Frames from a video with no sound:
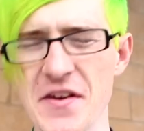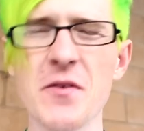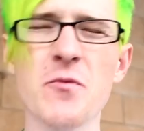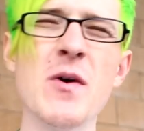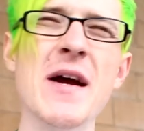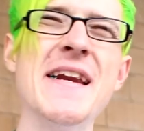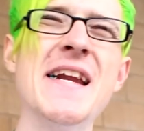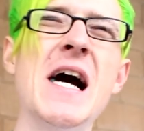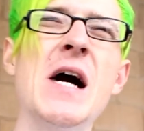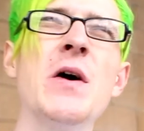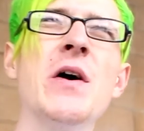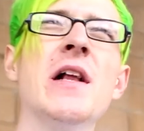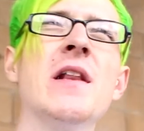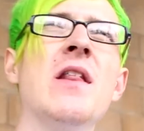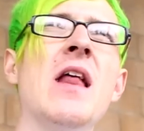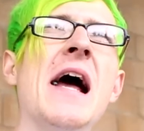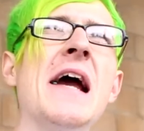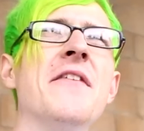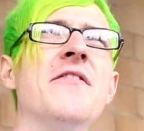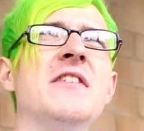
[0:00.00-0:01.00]
I think right now a
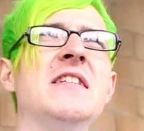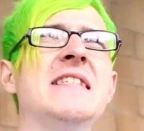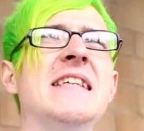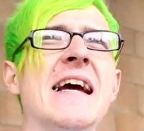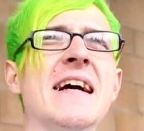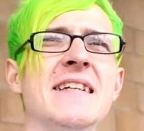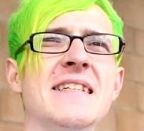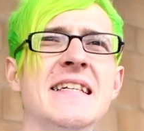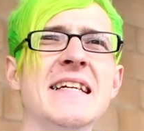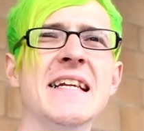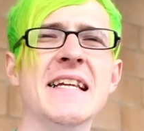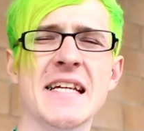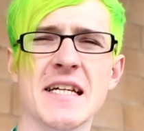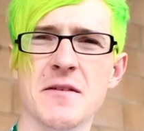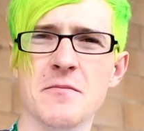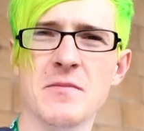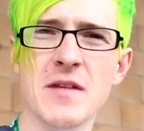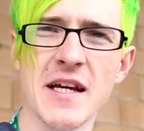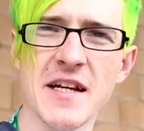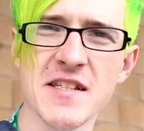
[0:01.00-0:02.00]
live Dan
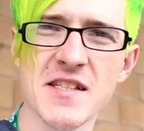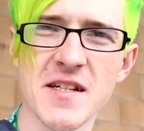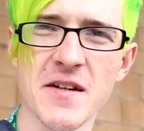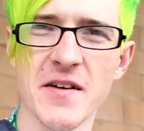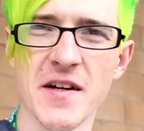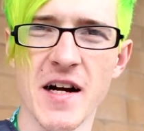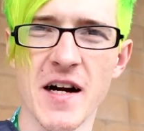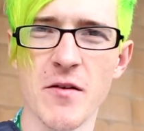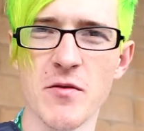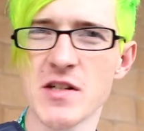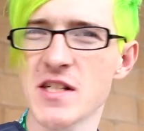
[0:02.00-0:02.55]
TDM thing's going on,